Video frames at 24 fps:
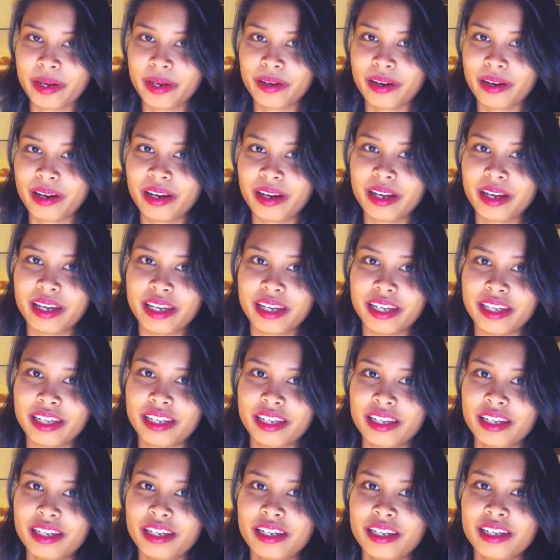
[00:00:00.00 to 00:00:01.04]
where
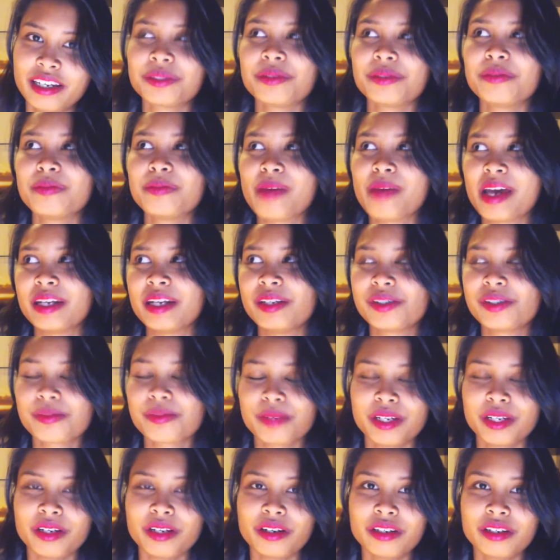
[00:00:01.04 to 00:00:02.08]
I also
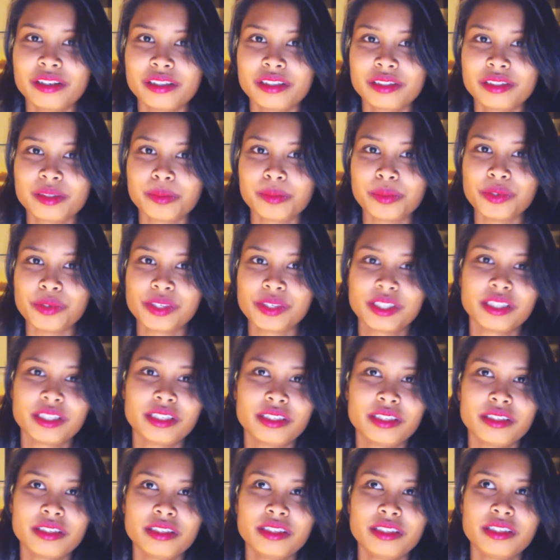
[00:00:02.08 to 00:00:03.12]
manage my supposed
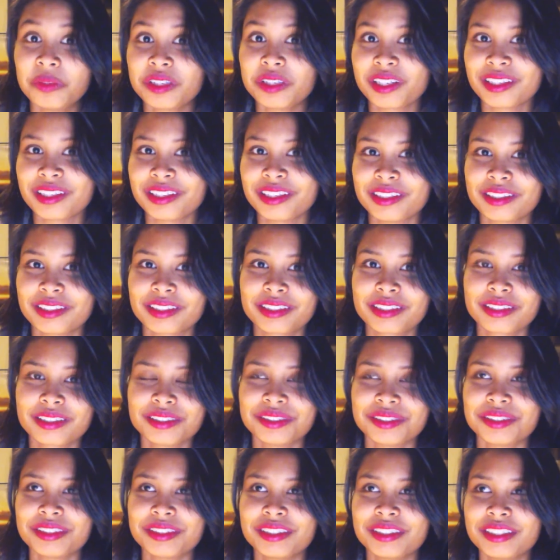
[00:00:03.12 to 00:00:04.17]
homesickness,
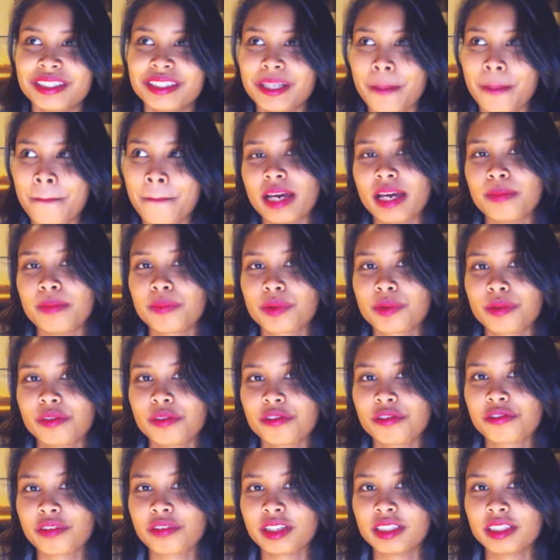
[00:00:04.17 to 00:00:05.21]
or when I'm
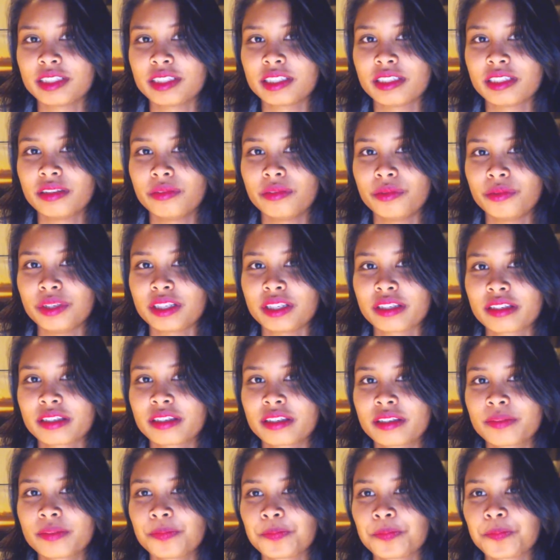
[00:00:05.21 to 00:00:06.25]
confronted with
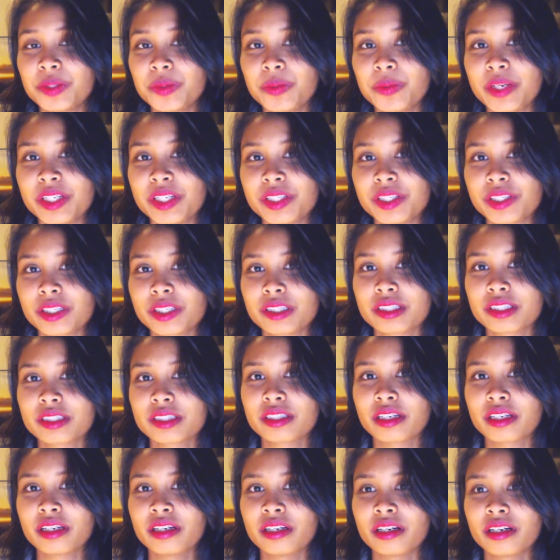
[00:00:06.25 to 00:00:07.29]

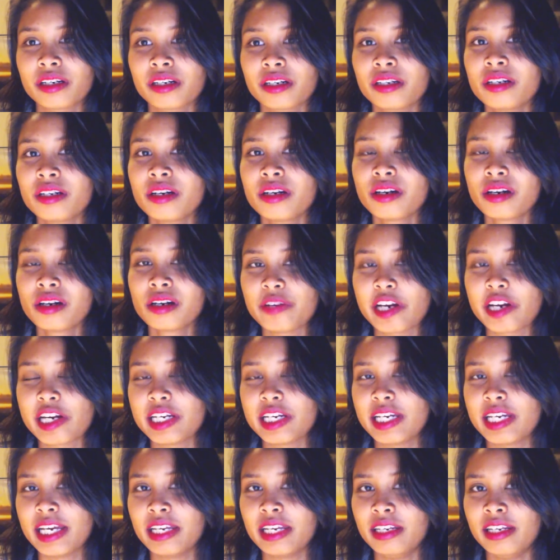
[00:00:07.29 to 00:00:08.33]
situations that are
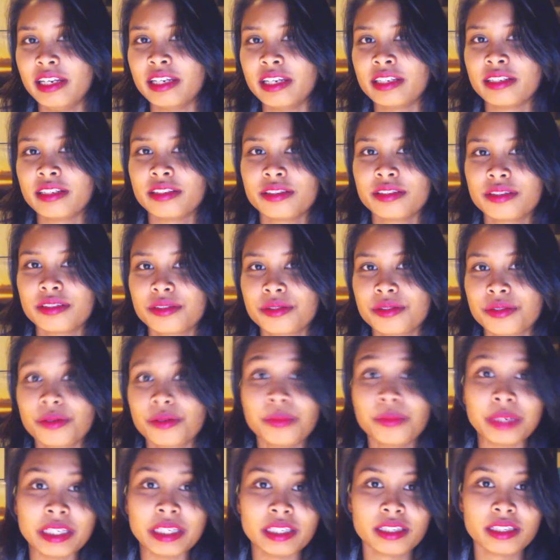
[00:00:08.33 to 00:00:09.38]
very alien
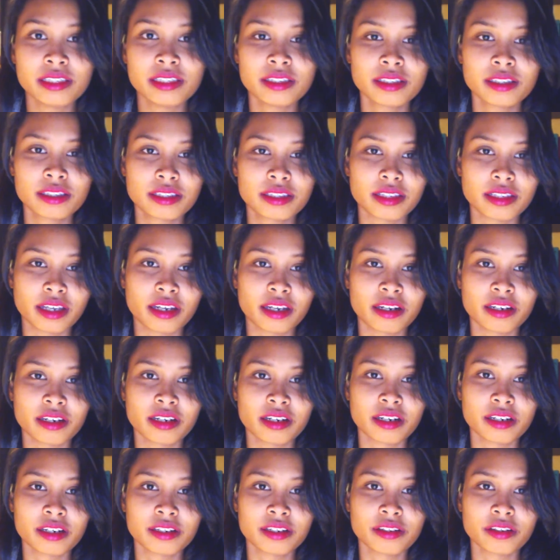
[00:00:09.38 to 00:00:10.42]
to me, that
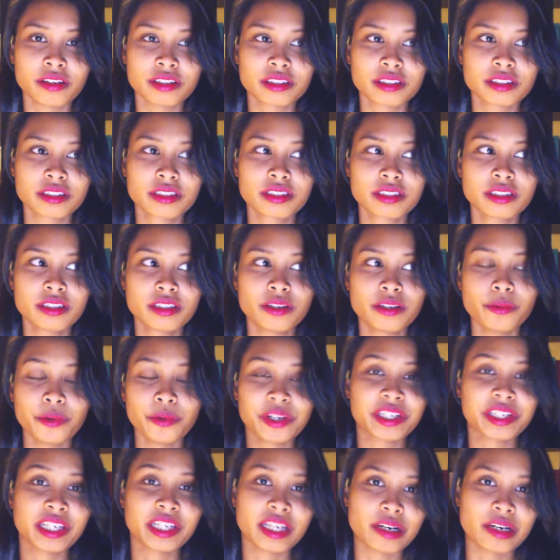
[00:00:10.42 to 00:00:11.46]
are not
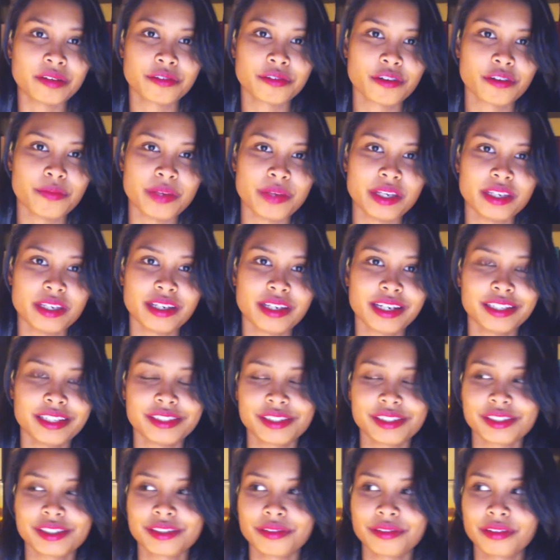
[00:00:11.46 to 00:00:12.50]
working out for me. I
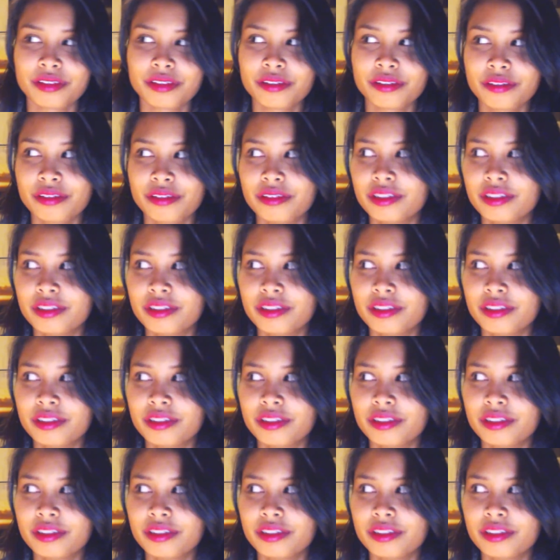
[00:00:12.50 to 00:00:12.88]
just